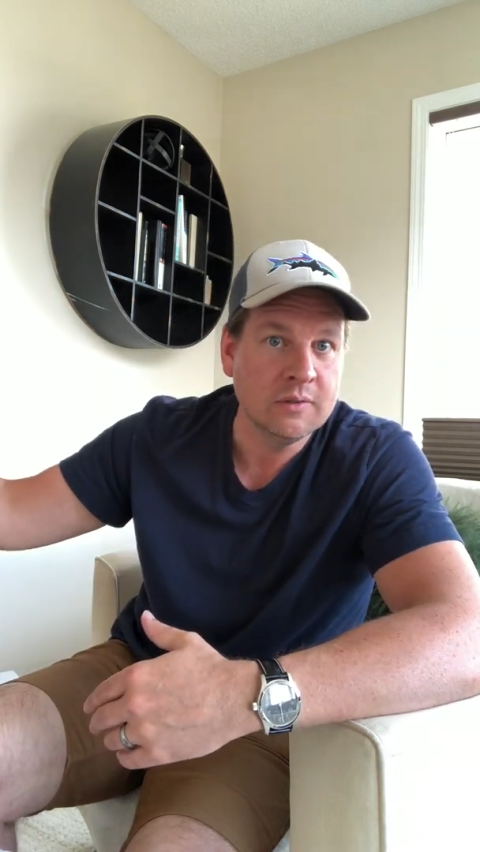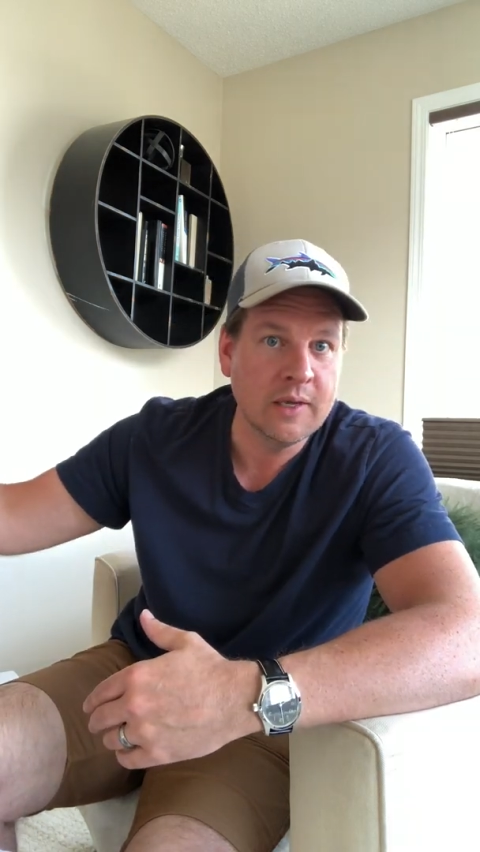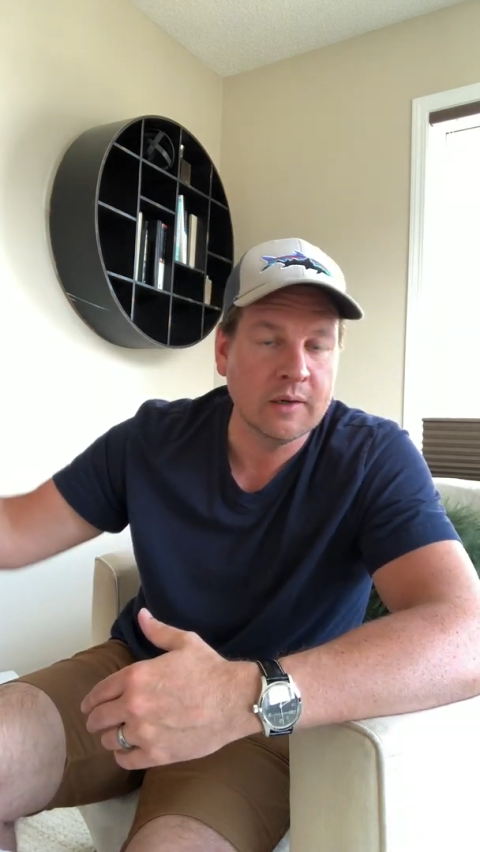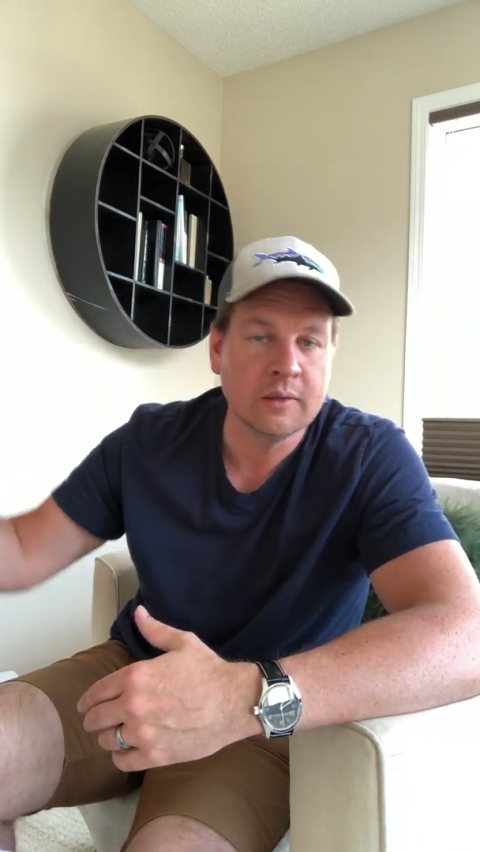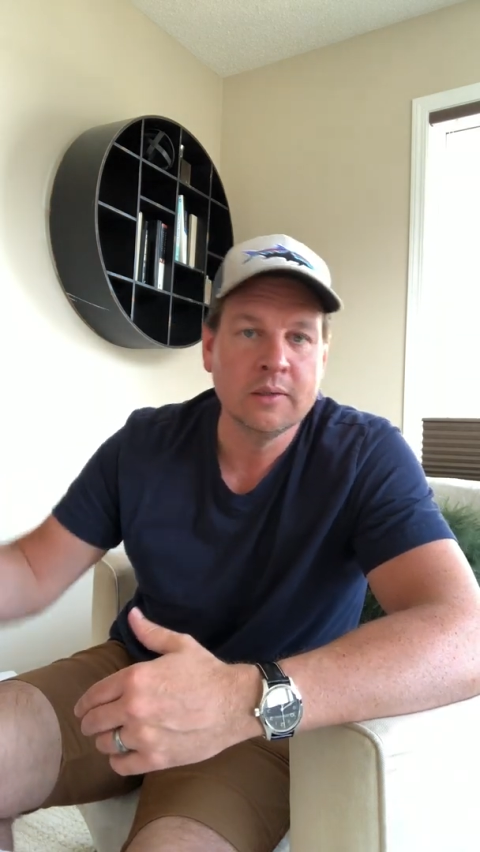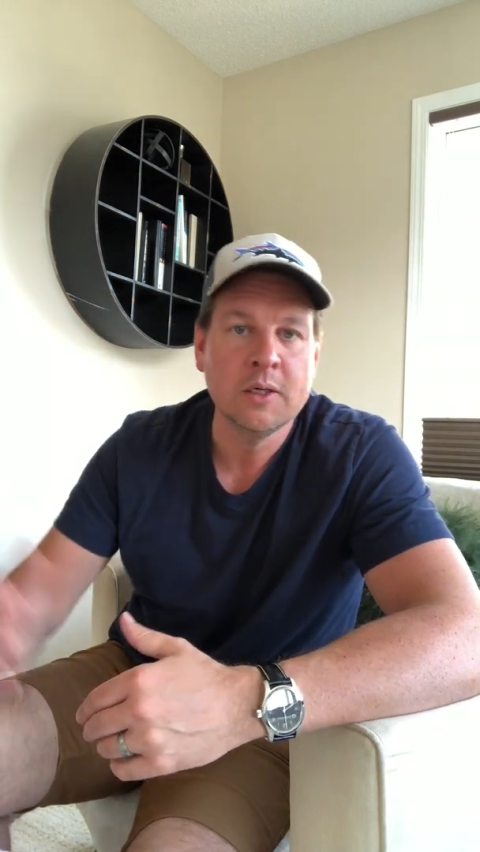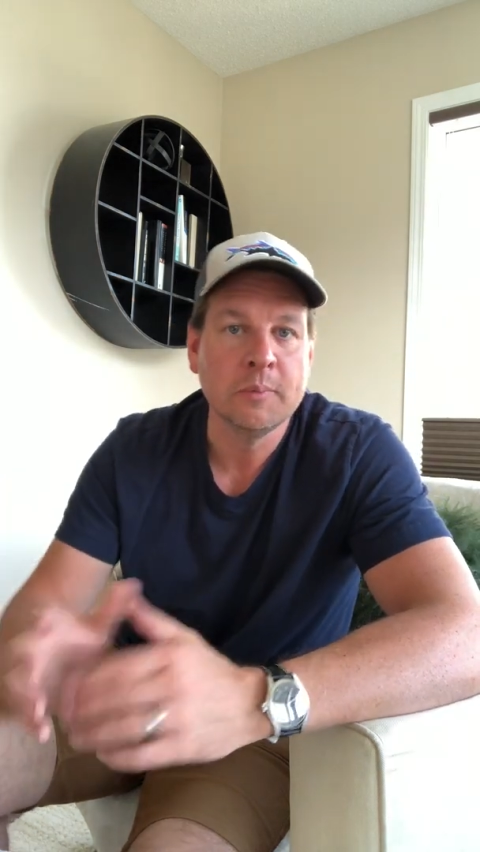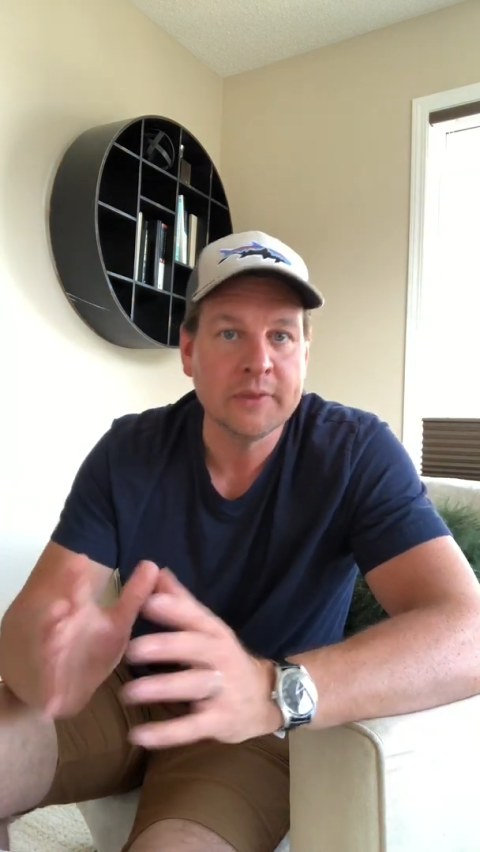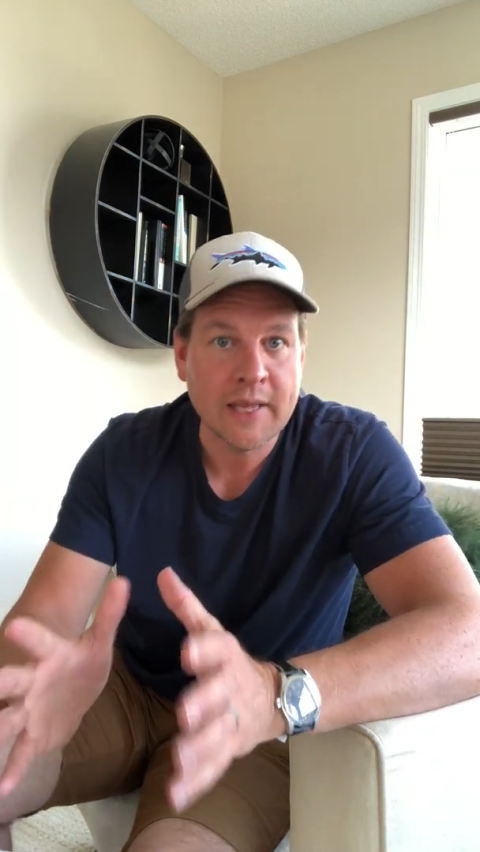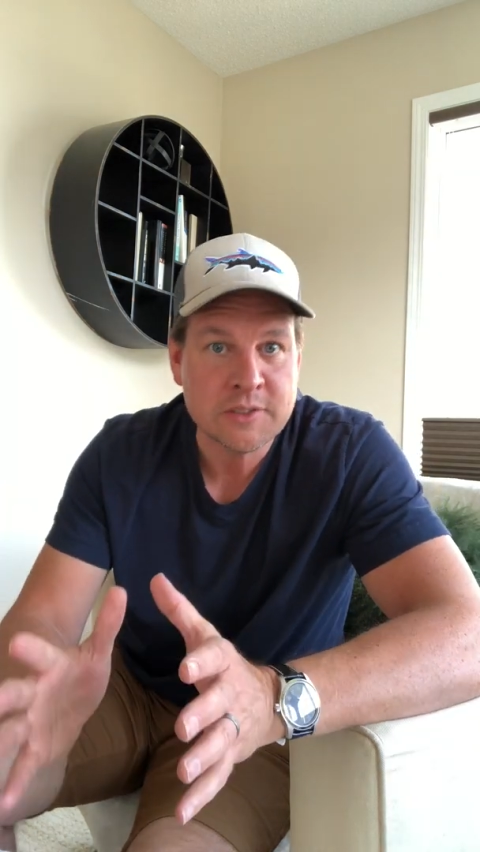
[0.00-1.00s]
later.
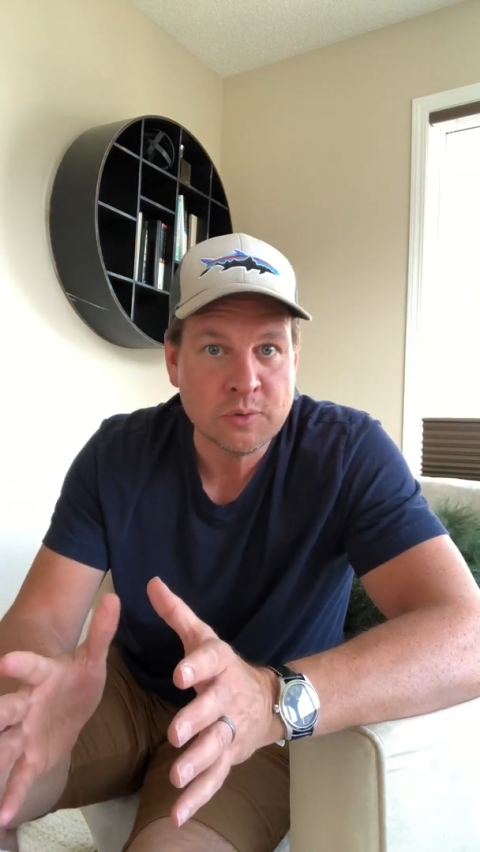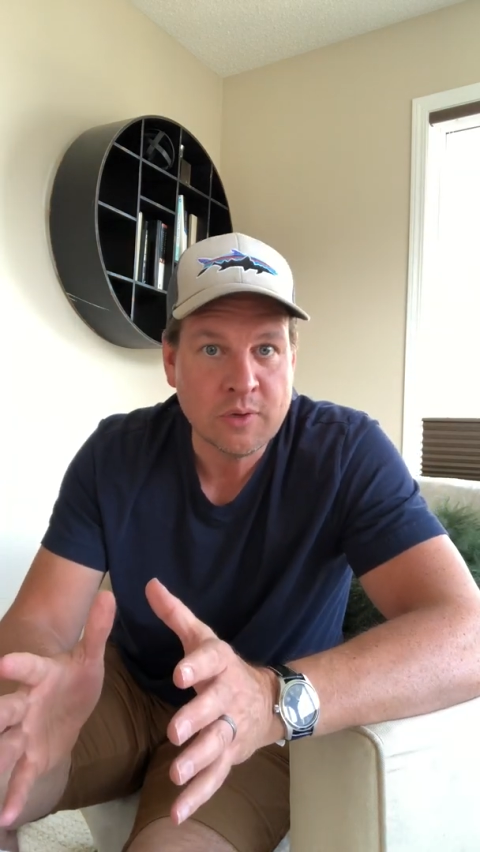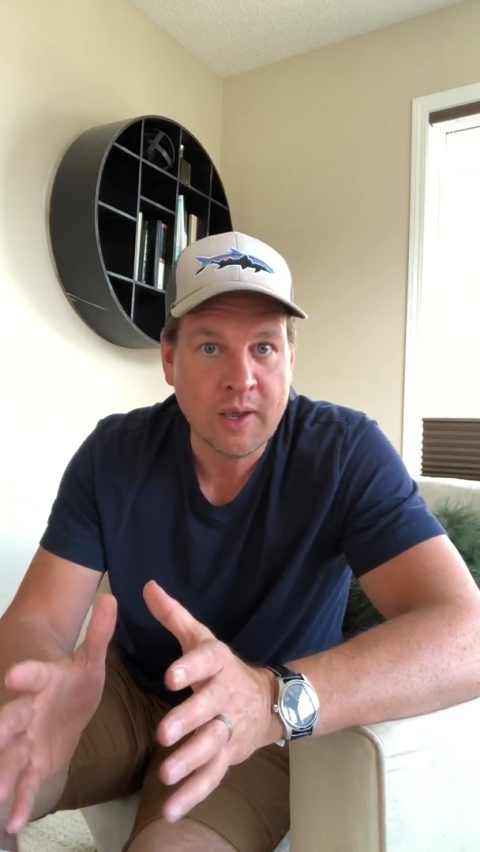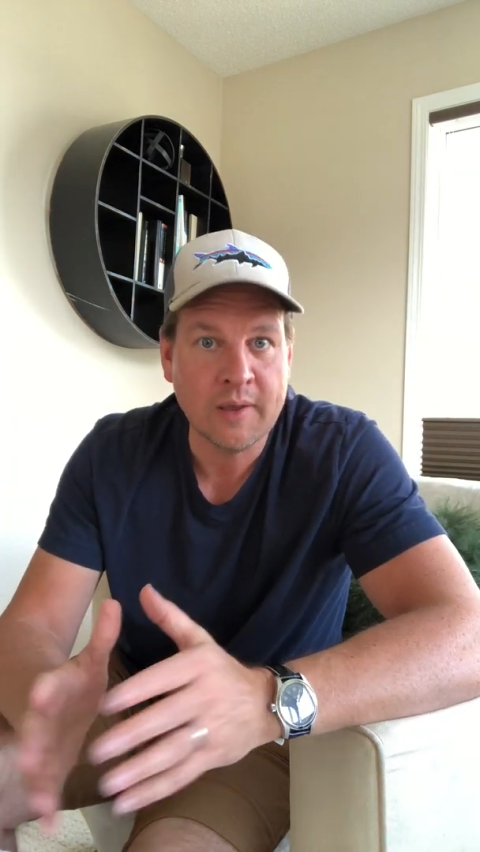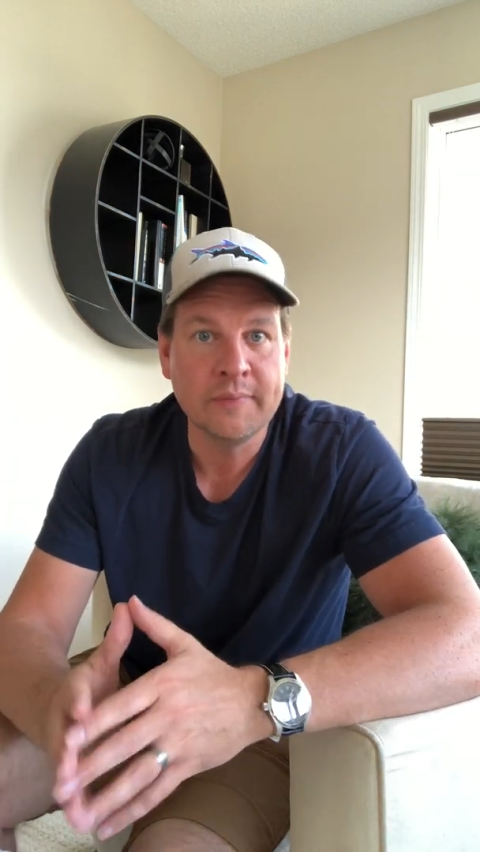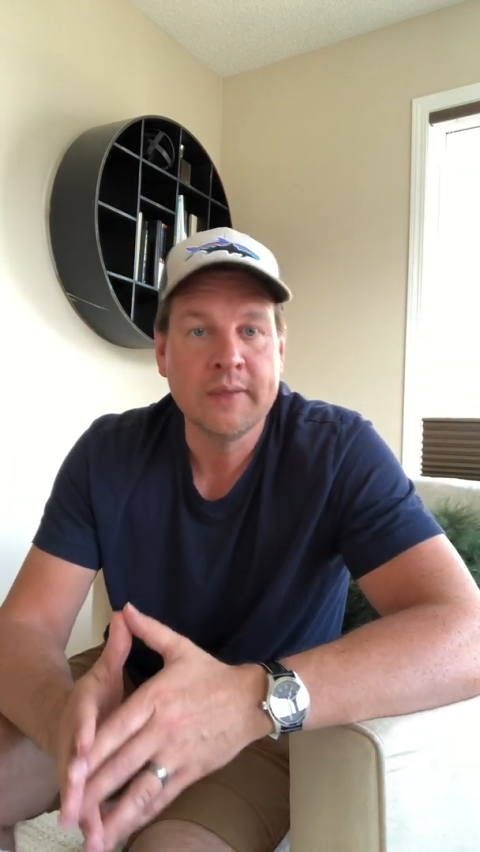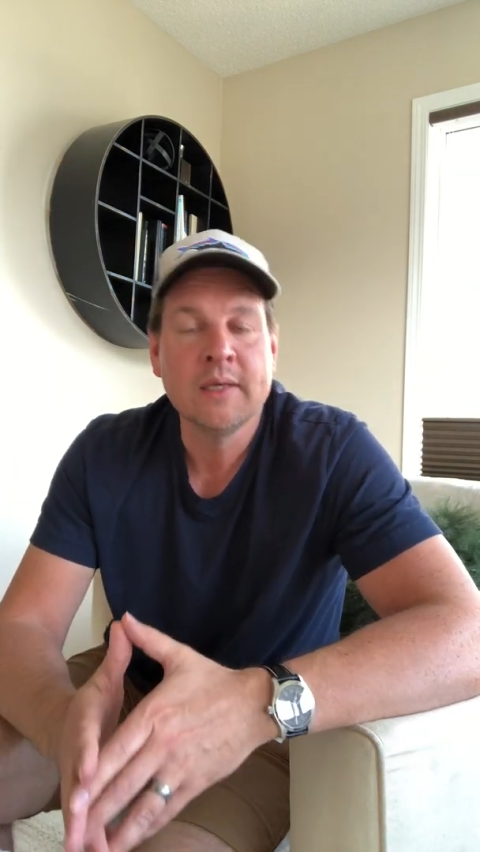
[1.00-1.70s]
But that's okay.